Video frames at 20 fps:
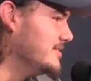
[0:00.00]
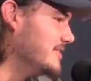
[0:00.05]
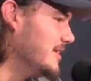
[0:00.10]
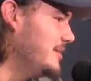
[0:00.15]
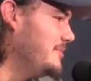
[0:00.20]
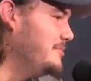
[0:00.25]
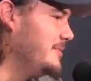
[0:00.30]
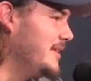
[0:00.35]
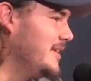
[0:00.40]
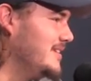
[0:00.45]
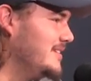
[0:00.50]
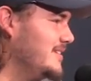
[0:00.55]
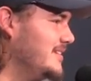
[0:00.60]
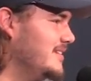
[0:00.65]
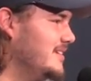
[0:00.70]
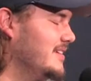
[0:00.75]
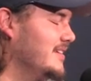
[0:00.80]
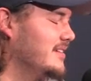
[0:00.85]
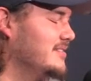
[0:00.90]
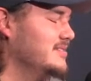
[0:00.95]
So, I mean,
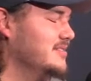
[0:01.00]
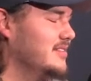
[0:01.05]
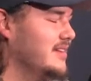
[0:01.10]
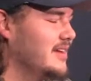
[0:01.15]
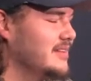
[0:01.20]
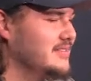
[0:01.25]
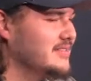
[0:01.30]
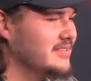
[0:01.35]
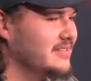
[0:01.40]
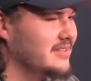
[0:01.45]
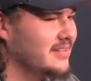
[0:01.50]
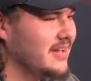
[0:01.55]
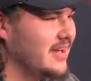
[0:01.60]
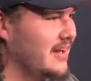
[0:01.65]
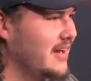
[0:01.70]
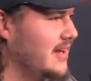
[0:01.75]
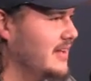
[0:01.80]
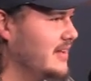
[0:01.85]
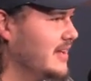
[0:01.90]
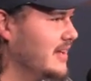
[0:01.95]
you know, so that's
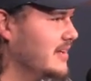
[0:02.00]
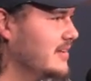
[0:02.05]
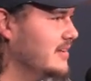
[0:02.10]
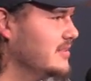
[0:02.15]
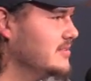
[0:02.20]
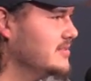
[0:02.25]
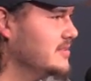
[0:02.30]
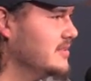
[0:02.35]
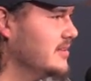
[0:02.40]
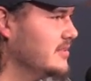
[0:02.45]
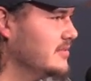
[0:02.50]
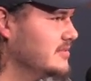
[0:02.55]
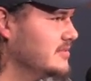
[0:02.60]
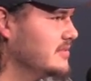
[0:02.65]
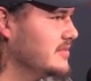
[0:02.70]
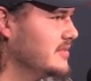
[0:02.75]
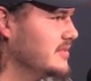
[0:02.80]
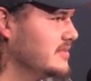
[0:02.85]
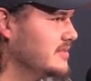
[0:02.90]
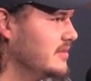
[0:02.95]
kind of how that goes. You know,
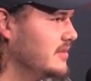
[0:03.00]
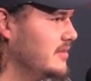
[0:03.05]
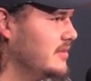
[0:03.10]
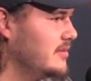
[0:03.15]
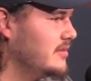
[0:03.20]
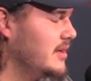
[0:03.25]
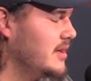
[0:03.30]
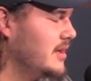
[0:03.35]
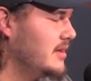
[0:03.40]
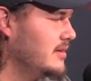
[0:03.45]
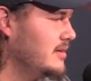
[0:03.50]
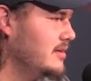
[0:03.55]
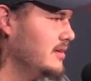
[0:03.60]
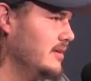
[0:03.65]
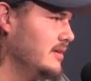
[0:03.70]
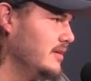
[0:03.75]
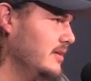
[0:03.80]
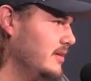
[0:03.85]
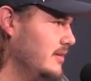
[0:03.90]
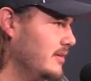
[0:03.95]
it's all,
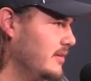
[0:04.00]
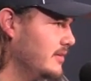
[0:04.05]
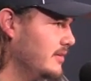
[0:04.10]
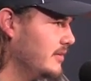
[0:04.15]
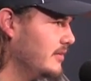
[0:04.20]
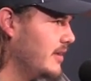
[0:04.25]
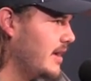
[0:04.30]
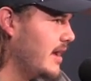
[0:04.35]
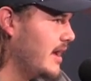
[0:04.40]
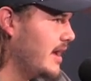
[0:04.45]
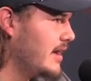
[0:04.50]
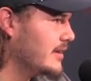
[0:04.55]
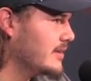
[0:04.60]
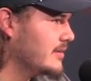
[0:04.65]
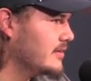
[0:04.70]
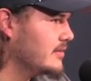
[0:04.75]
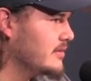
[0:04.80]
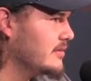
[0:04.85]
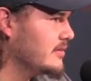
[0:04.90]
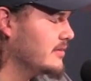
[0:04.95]
you know,
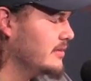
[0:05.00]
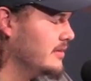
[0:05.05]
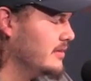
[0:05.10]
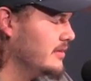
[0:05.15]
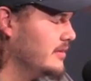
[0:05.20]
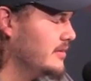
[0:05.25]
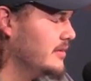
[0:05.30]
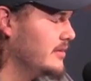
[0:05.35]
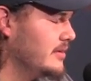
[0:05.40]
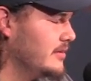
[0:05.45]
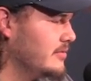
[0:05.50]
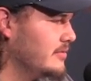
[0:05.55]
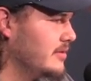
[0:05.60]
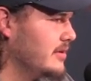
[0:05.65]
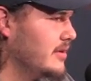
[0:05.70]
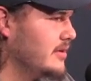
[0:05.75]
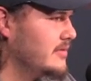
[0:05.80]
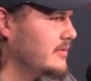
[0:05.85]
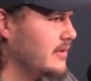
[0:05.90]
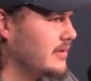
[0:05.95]
hack or, you
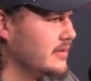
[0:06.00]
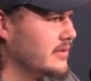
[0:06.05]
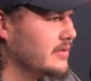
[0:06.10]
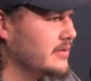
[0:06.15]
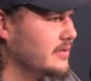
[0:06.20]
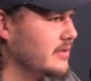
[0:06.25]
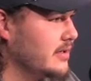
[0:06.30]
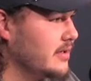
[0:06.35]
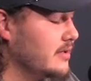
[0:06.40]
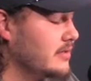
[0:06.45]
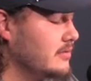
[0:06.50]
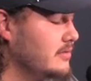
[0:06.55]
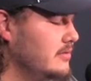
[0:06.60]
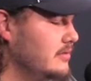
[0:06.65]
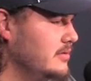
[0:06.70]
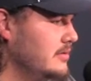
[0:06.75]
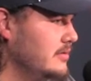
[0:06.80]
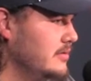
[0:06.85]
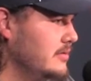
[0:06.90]
know, talking in the huddle.